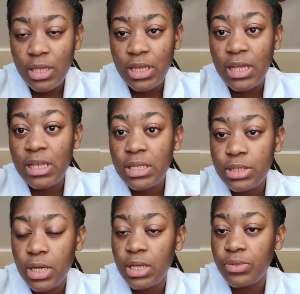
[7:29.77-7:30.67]
They
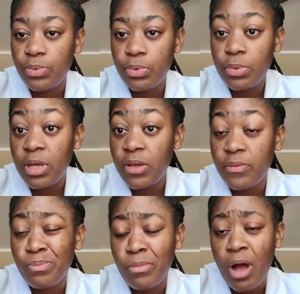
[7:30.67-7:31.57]
literally do
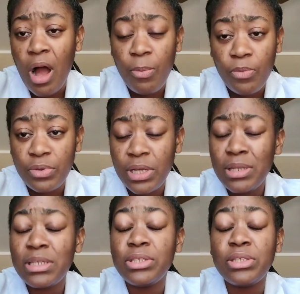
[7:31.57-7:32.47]

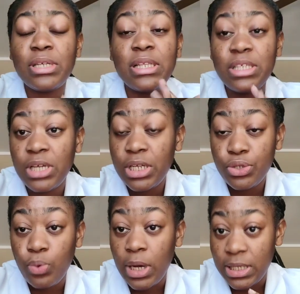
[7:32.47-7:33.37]
they literally
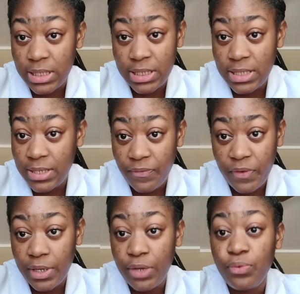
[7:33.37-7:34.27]
do a lot of things
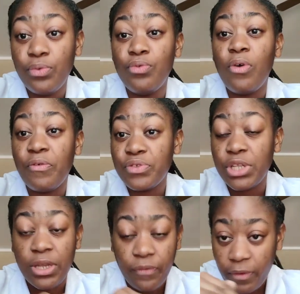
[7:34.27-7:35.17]
different. They do
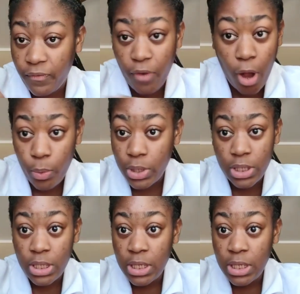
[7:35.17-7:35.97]
nothing different from we.